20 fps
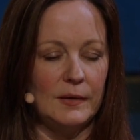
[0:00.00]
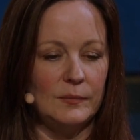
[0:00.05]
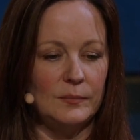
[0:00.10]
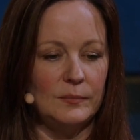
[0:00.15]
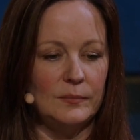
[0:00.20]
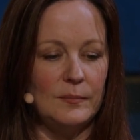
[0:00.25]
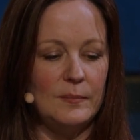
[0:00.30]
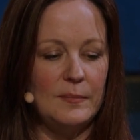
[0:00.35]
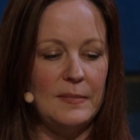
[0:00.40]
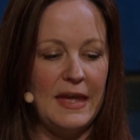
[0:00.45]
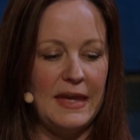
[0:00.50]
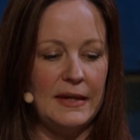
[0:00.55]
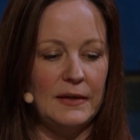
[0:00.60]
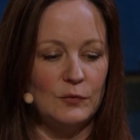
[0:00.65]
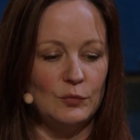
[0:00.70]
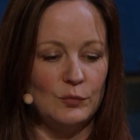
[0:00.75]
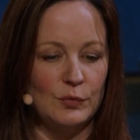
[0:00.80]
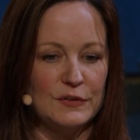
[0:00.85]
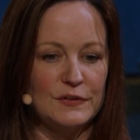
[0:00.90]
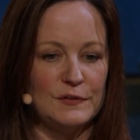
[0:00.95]
make
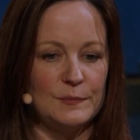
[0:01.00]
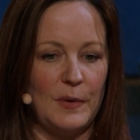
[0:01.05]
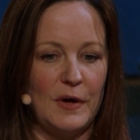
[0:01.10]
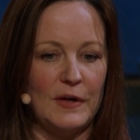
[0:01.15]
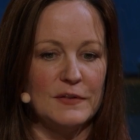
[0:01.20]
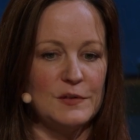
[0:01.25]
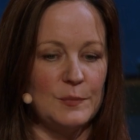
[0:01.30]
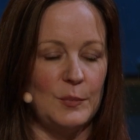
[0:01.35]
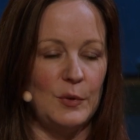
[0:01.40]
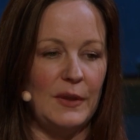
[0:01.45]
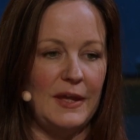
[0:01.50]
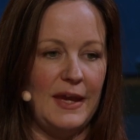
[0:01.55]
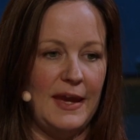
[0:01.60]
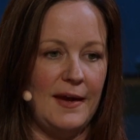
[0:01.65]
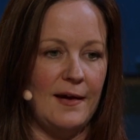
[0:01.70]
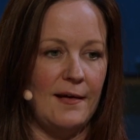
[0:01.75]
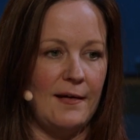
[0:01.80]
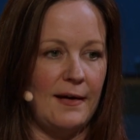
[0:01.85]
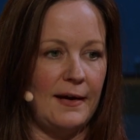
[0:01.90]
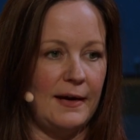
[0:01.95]
responsible
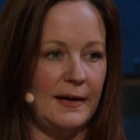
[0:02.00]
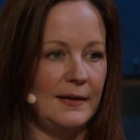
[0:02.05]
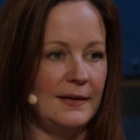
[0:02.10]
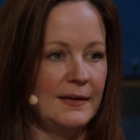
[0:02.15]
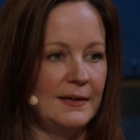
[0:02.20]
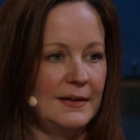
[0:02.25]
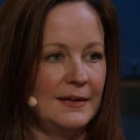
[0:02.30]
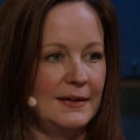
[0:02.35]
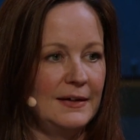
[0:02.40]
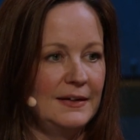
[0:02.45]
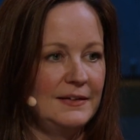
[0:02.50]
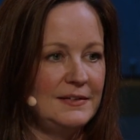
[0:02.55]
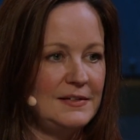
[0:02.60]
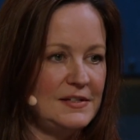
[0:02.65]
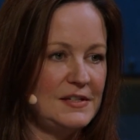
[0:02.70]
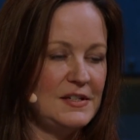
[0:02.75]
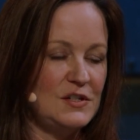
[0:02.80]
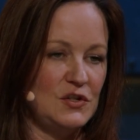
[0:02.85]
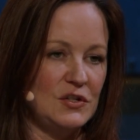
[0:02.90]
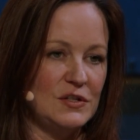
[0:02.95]
AI
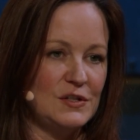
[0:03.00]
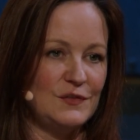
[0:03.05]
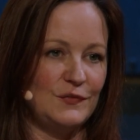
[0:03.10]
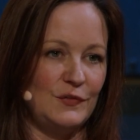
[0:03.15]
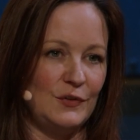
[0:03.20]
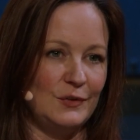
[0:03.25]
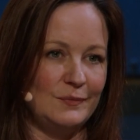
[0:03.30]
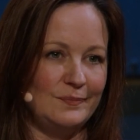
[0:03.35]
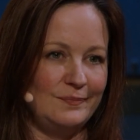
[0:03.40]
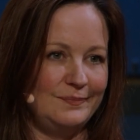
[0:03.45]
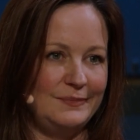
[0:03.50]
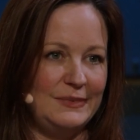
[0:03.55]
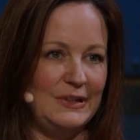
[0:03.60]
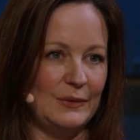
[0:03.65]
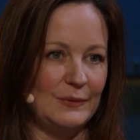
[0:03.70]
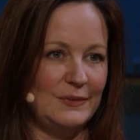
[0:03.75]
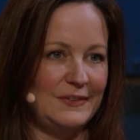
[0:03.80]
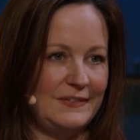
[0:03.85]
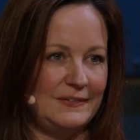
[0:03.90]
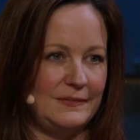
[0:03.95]
decisions for,
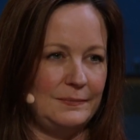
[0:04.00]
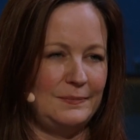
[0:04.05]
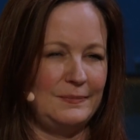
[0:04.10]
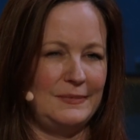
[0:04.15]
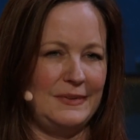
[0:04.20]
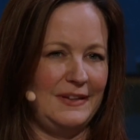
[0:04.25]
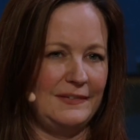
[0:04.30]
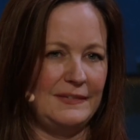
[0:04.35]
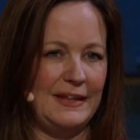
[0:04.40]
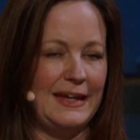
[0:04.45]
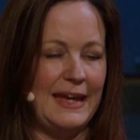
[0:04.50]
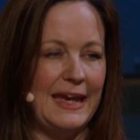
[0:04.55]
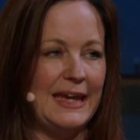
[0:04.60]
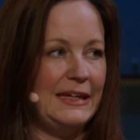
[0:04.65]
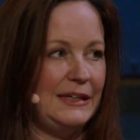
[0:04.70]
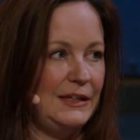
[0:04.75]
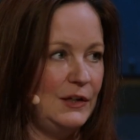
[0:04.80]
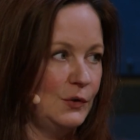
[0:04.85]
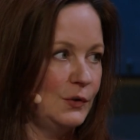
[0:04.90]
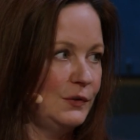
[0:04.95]
it's like 8
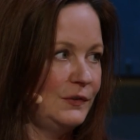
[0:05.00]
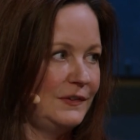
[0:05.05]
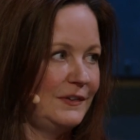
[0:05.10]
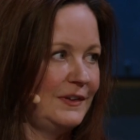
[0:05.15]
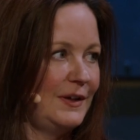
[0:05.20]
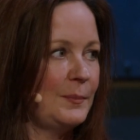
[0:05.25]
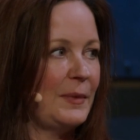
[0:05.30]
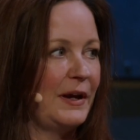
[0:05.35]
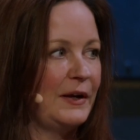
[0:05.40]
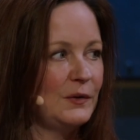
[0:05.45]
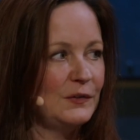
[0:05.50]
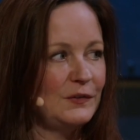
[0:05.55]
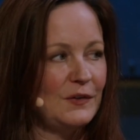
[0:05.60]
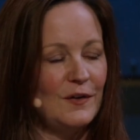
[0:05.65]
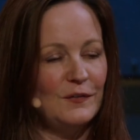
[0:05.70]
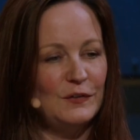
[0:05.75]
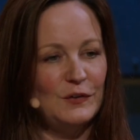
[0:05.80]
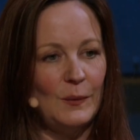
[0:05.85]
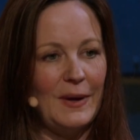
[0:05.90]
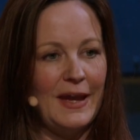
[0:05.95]
years at
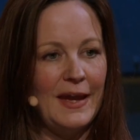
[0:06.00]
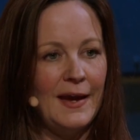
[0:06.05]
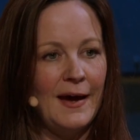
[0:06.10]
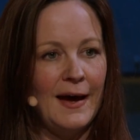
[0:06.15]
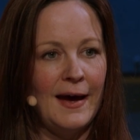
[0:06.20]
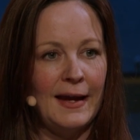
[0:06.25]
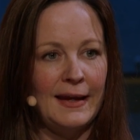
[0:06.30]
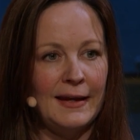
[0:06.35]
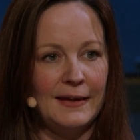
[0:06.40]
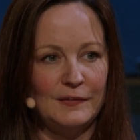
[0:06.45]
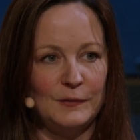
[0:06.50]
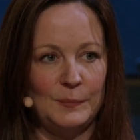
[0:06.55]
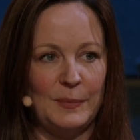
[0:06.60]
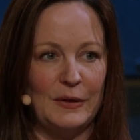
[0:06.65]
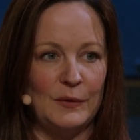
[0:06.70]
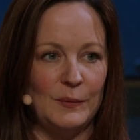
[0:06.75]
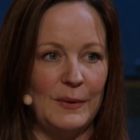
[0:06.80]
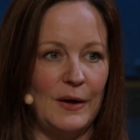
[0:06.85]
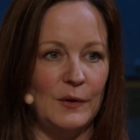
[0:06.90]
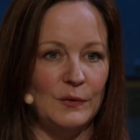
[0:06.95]
Microsoft. So AI has
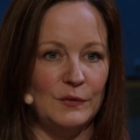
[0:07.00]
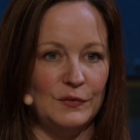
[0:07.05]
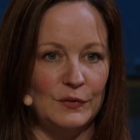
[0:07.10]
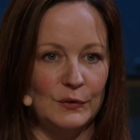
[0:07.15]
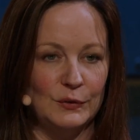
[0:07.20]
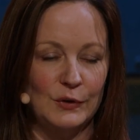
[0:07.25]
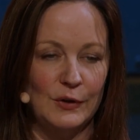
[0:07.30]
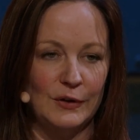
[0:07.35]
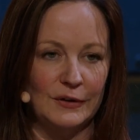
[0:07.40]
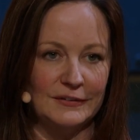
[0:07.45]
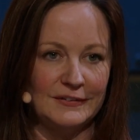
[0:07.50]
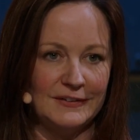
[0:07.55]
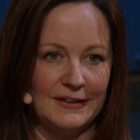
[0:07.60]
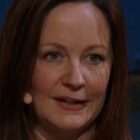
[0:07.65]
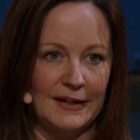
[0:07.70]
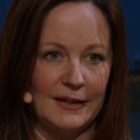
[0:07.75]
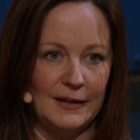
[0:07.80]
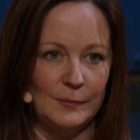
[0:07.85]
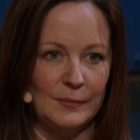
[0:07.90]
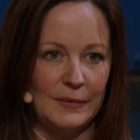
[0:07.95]
been around for a long
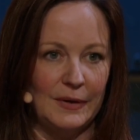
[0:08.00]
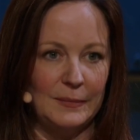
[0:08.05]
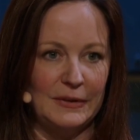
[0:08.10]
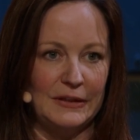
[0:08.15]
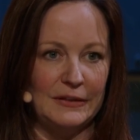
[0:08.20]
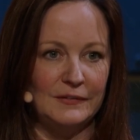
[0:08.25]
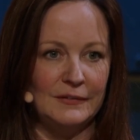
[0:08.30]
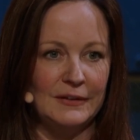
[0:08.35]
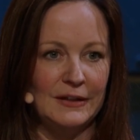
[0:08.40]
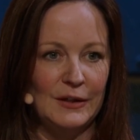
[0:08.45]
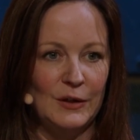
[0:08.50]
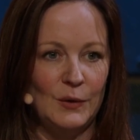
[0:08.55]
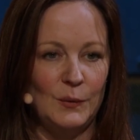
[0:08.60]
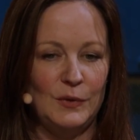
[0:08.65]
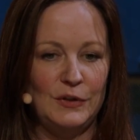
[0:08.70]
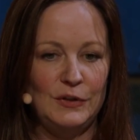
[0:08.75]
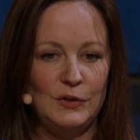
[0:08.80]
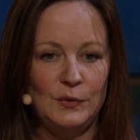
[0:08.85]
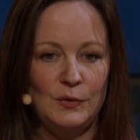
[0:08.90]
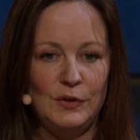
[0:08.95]
time. I mean,
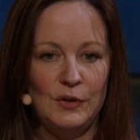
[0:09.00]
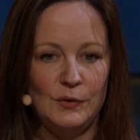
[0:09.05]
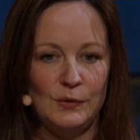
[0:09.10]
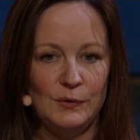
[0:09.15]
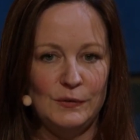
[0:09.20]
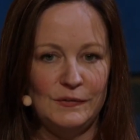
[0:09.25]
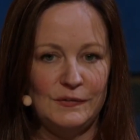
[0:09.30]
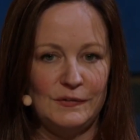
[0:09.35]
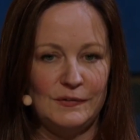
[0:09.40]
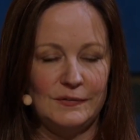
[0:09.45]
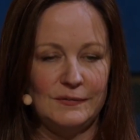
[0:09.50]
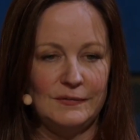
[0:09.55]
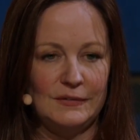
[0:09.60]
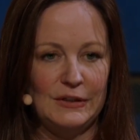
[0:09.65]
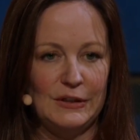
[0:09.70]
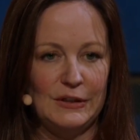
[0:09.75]
when you use,